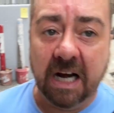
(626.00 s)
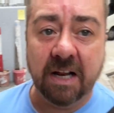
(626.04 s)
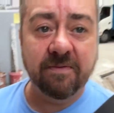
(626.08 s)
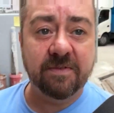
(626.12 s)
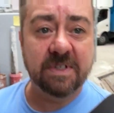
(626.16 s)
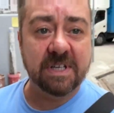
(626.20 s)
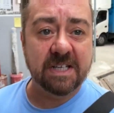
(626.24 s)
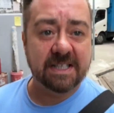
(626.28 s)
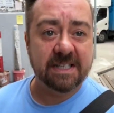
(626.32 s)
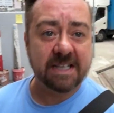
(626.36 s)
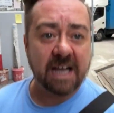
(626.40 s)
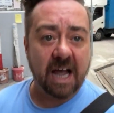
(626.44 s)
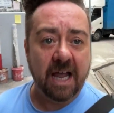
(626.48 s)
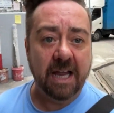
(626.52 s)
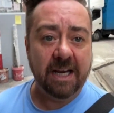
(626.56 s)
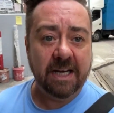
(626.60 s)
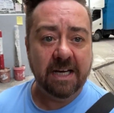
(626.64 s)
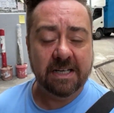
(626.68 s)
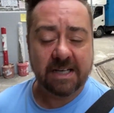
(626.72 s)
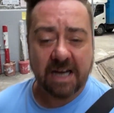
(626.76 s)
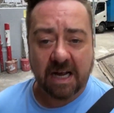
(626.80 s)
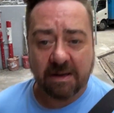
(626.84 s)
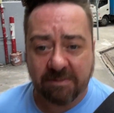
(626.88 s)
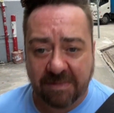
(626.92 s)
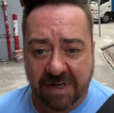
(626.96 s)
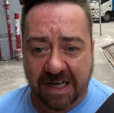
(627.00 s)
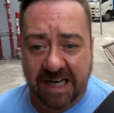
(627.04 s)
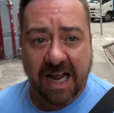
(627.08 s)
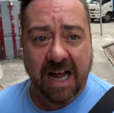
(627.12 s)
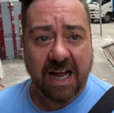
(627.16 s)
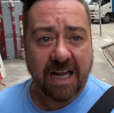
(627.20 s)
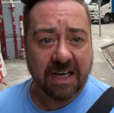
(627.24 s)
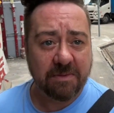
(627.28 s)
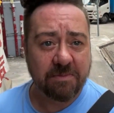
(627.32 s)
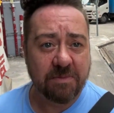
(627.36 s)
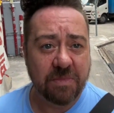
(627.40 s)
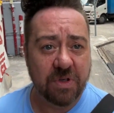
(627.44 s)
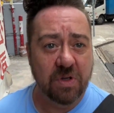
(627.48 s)
I've decided I'm glad
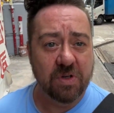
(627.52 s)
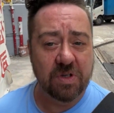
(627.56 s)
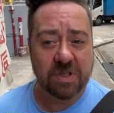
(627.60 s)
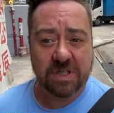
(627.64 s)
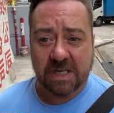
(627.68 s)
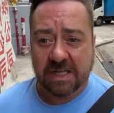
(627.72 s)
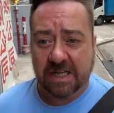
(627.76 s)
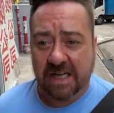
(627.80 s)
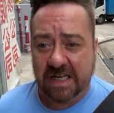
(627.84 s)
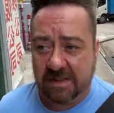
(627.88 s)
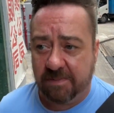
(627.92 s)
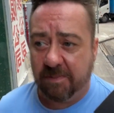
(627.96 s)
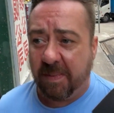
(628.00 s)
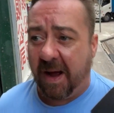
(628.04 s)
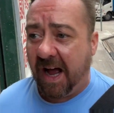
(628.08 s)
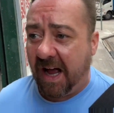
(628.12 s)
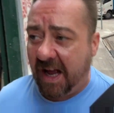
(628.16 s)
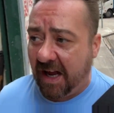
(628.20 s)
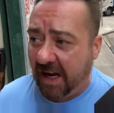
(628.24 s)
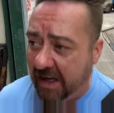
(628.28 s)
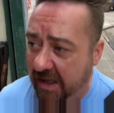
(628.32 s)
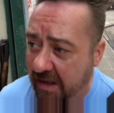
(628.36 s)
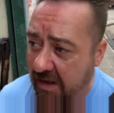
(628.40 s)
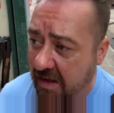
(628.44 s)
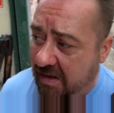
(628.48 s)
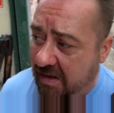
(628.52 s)
I'm using this bag.